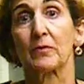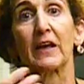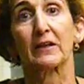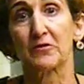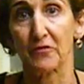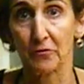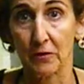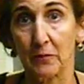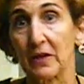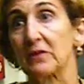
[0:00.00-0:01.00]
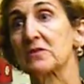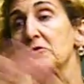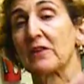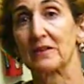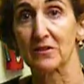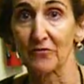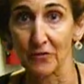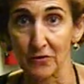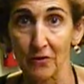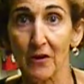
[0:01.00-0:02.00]
blanch for 3 minutes,
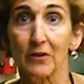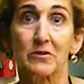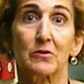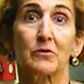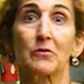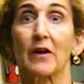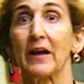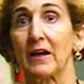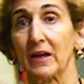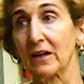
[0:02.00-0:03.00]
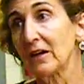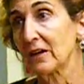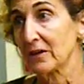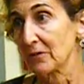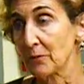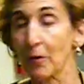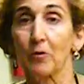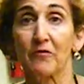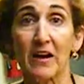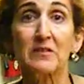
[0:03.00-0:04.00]
transfer to a
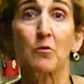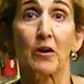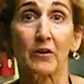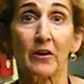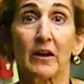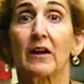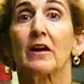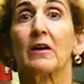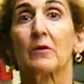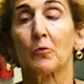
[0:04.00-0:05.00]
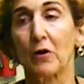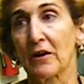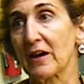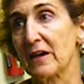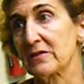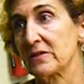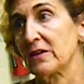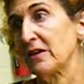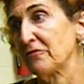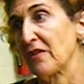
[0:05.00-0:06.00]
bowl of ice water. Whereas
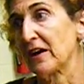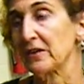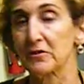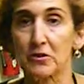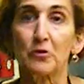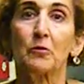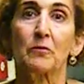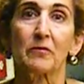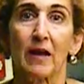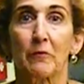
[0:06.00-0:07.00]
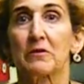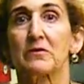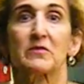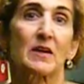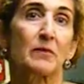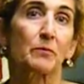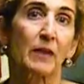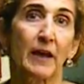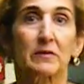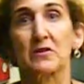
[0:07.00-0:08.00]
if I had assumed, I would have said
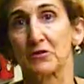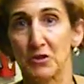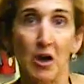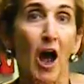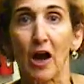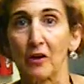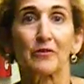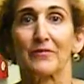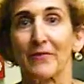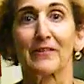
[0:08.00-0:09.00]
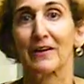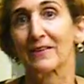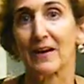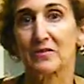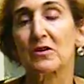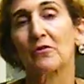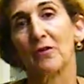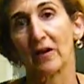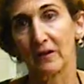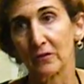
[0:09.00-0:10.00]
blanch talk or something like that.
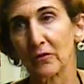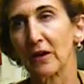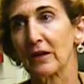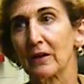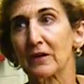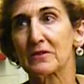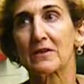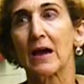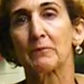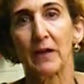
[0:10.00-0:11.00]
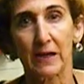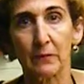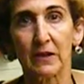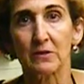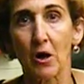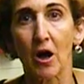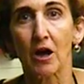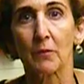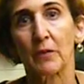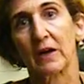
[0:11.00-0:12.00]
So it's not baby
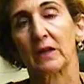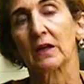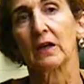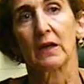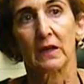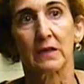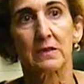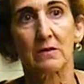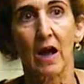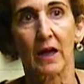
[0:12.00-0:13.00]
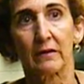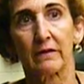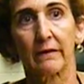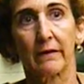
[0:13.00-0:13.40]
talk, but it's not...